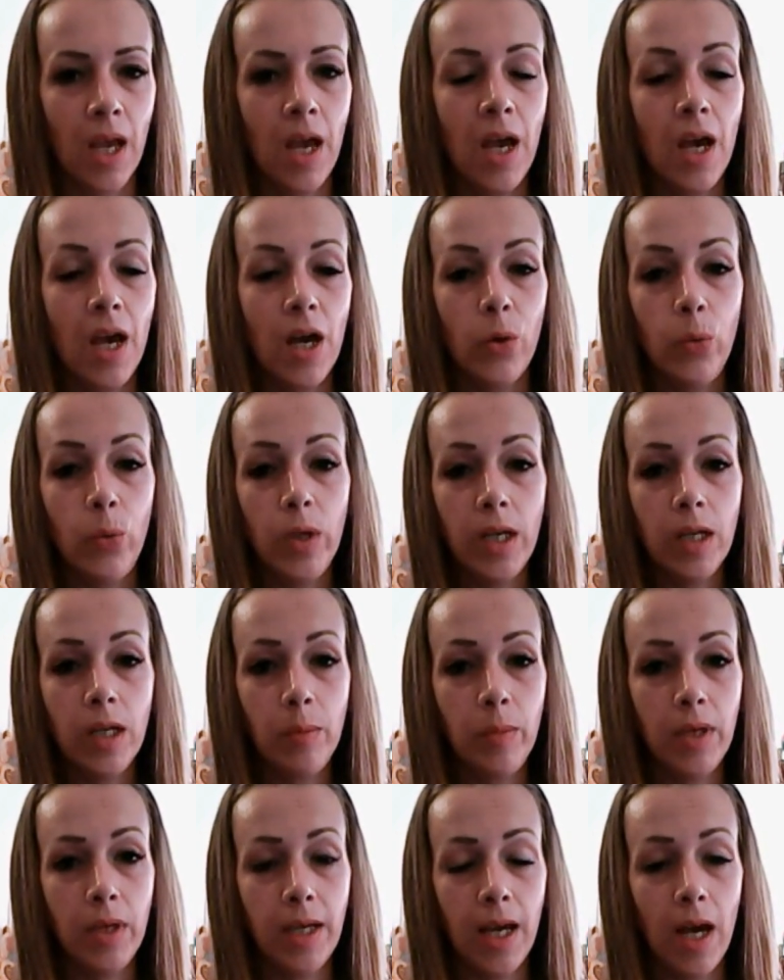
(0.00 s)
We can
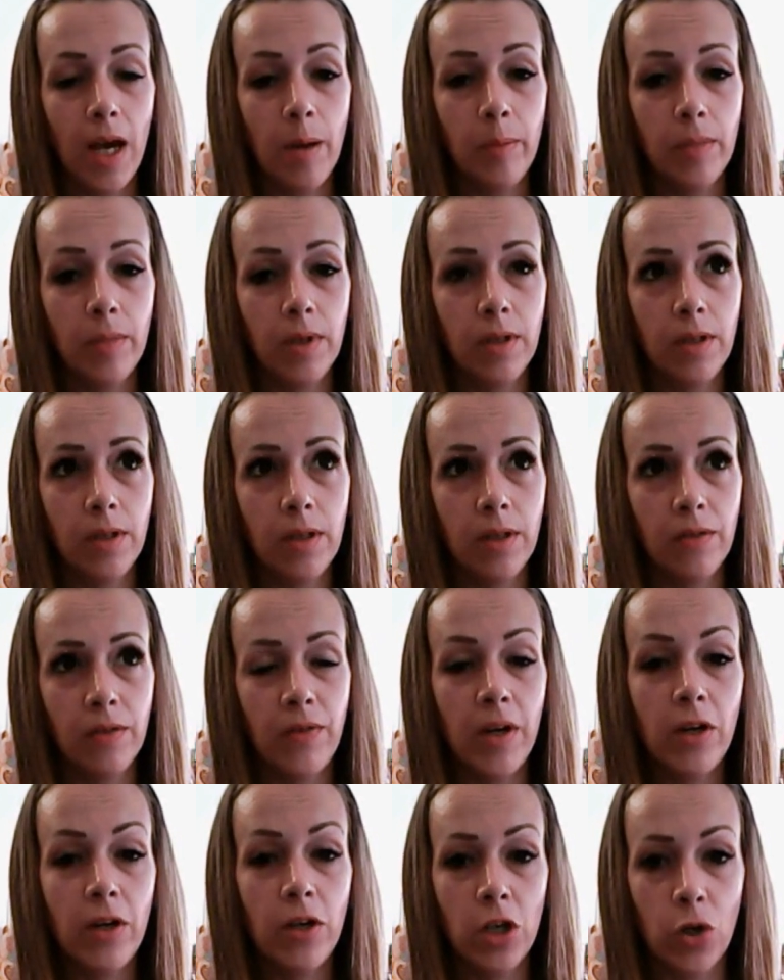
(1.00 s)
become
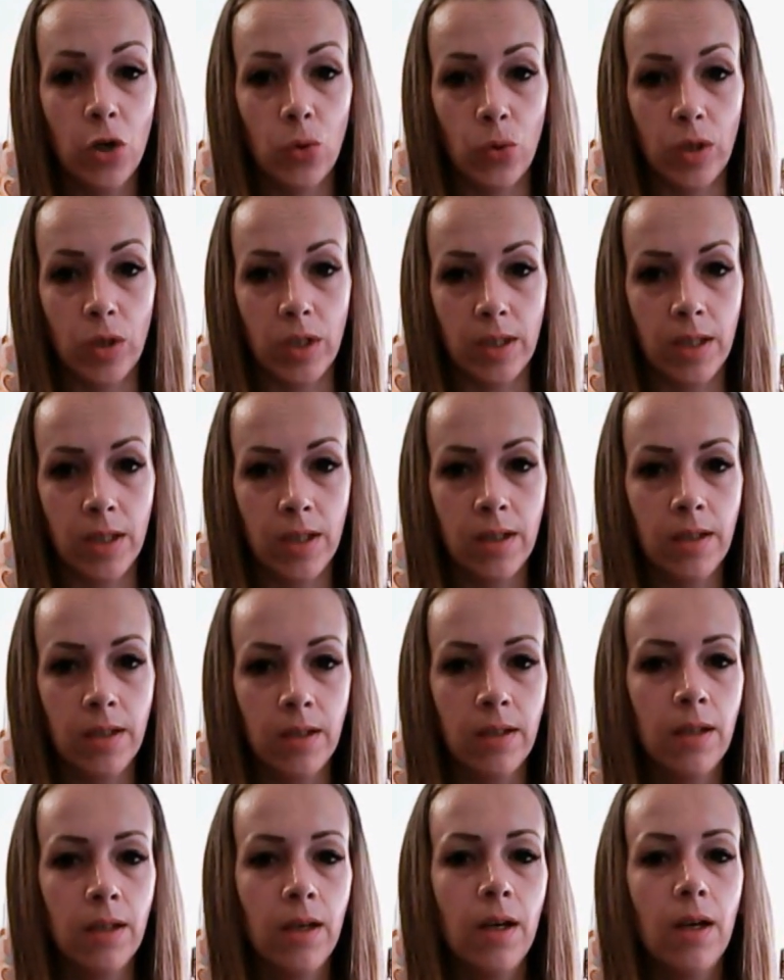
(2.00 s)
very critical,
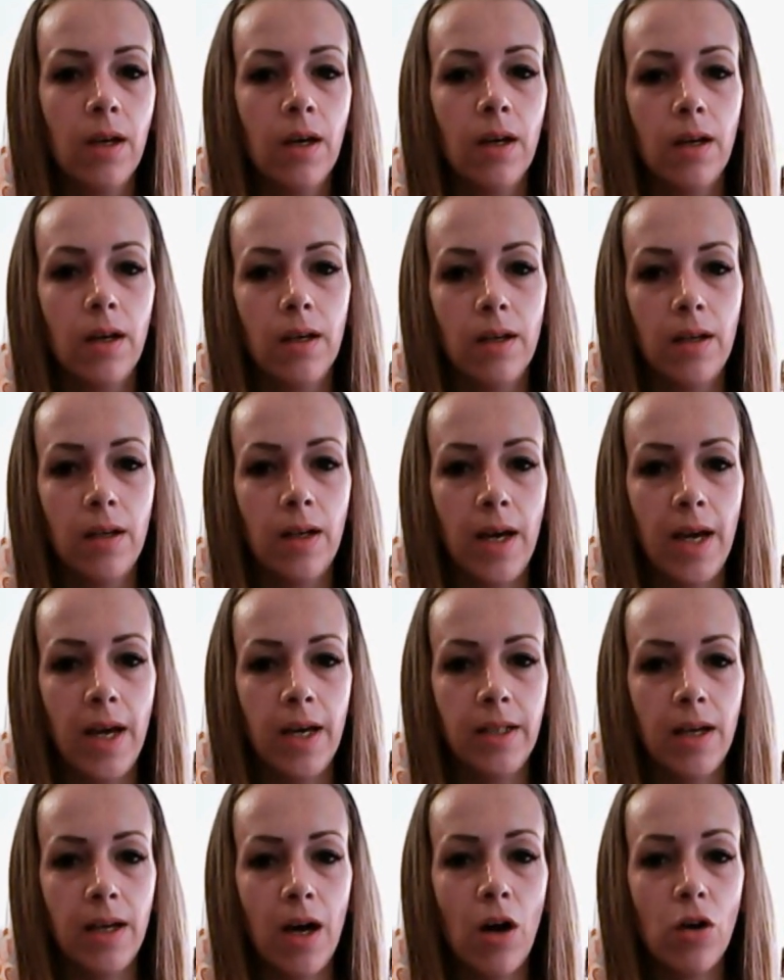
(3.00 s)

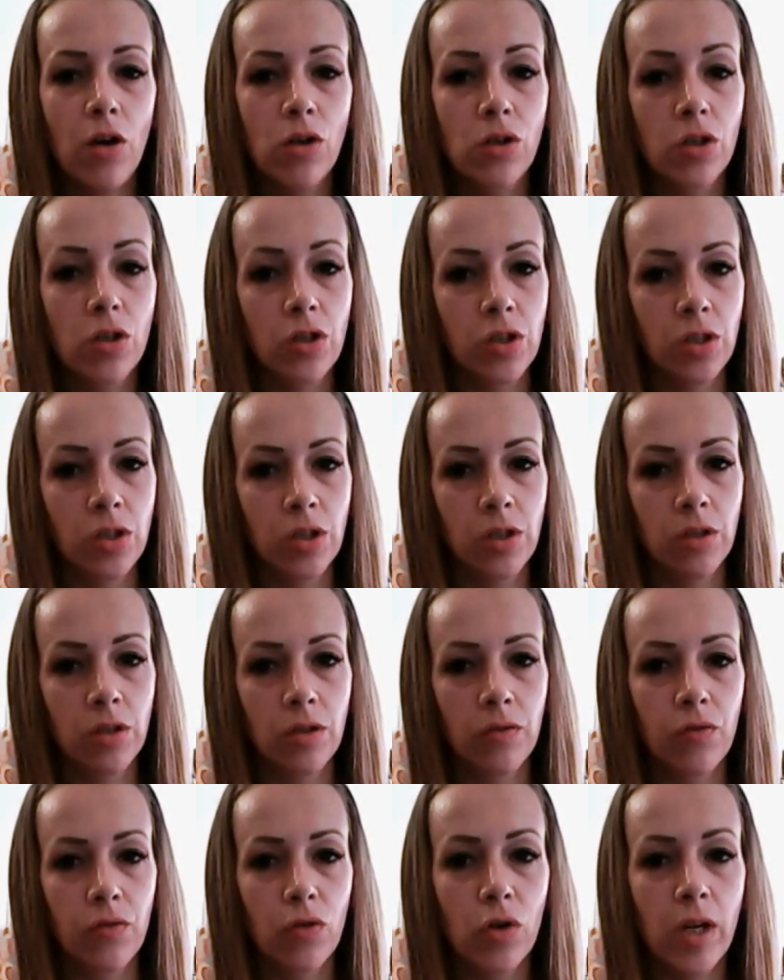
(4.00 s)
and our concern
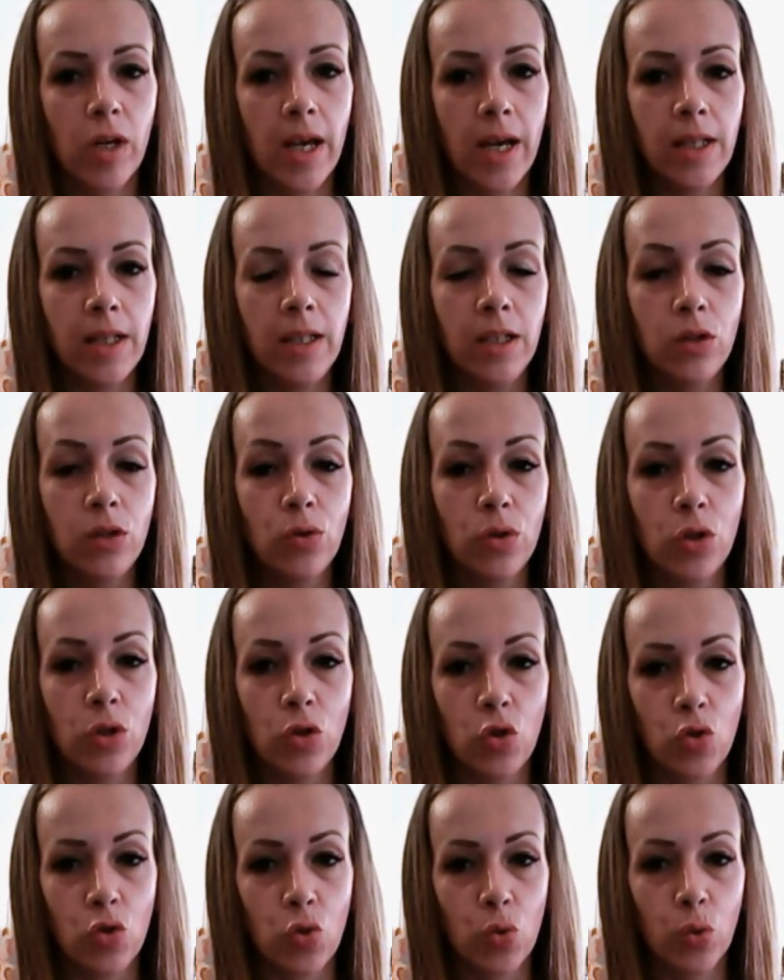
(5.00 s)
for getting to the
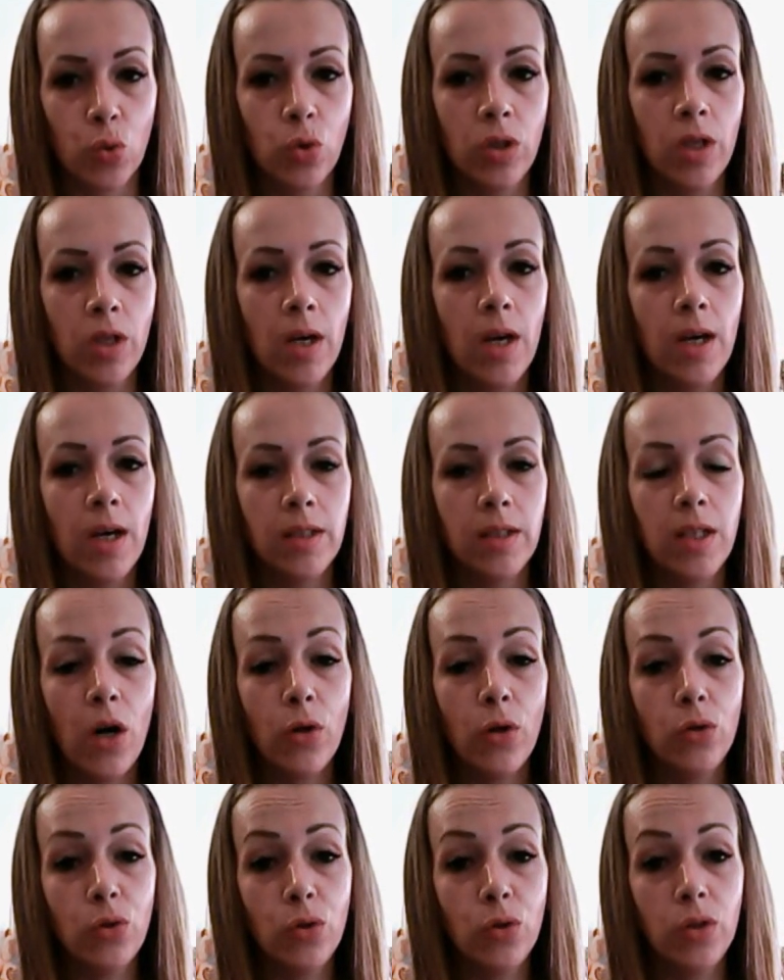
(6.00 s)
truth down
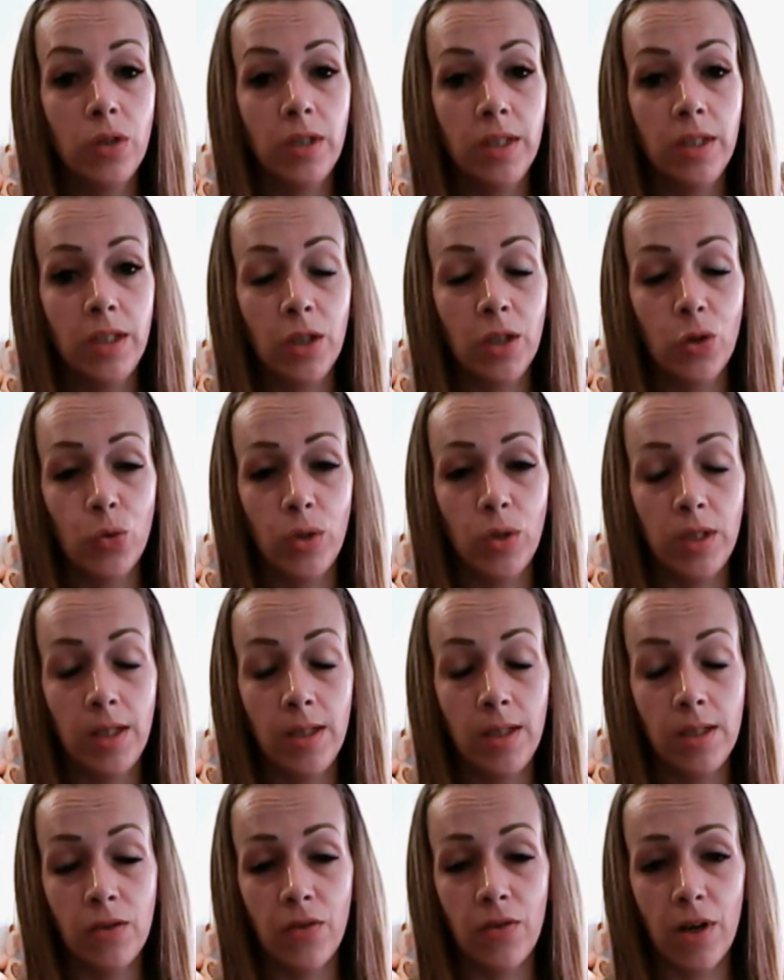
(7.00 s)
to the nitty-gritty
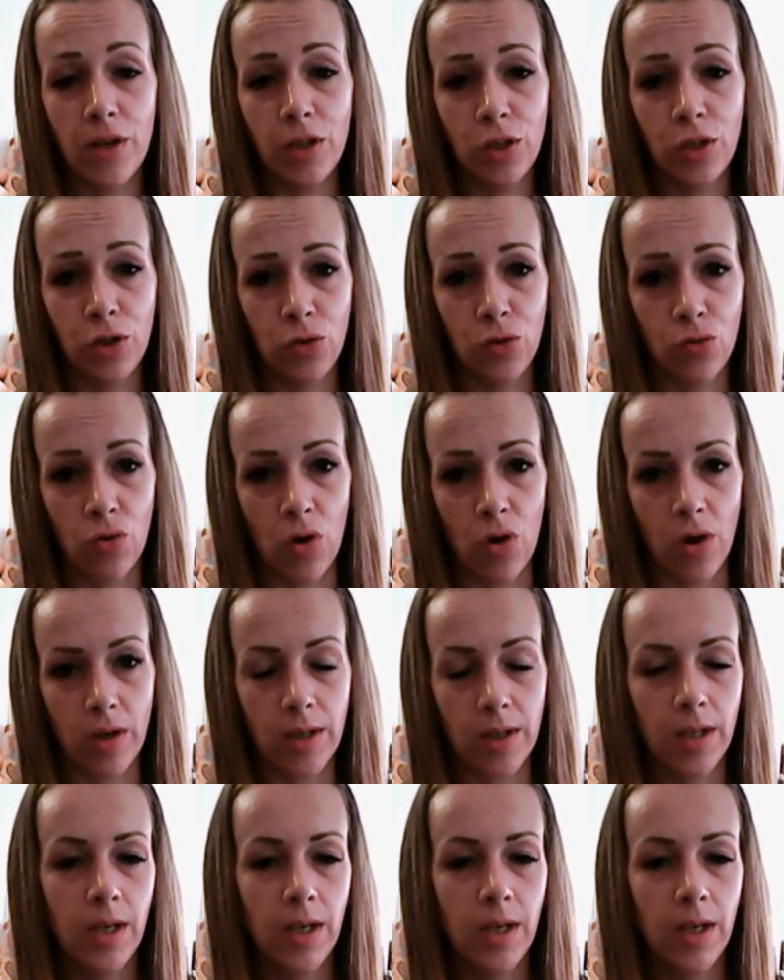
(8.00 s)
is very strong.